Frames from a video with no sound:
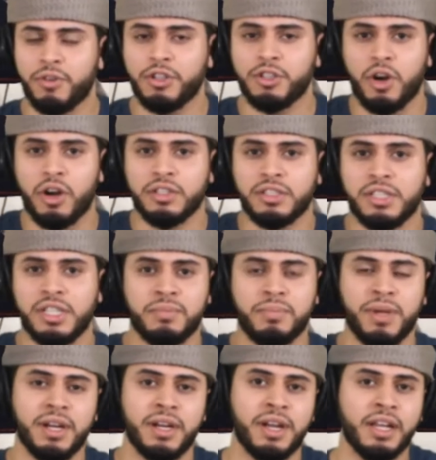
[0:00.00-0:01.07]
Virgil Ortiz
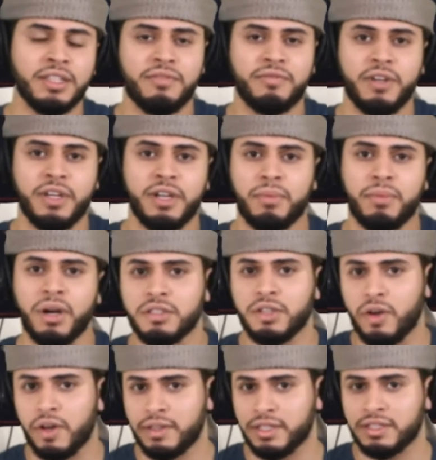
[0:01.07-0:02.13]
beat an undefeated
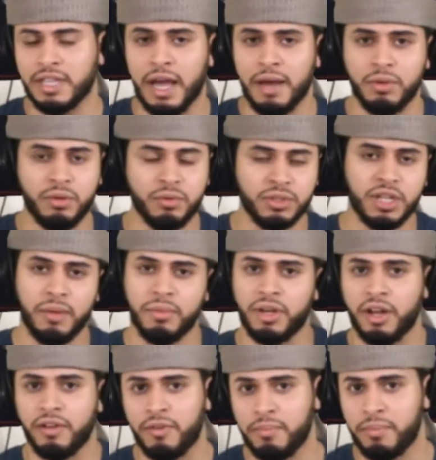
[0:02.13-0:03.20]
Berto at the time. He was
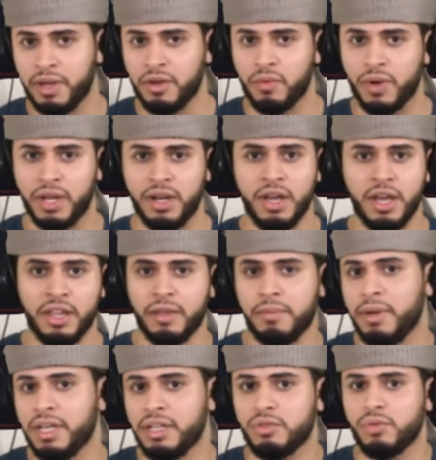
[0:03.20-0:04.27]
coming off a big win. The
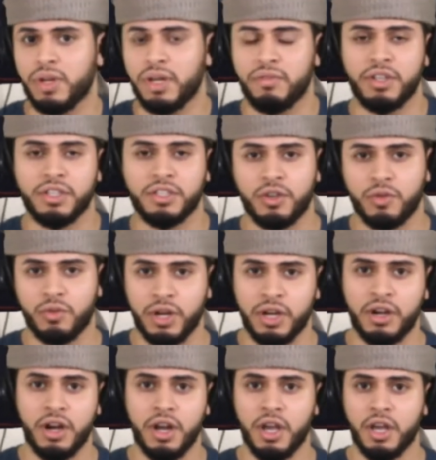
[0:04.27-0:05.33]
biggest win of his career,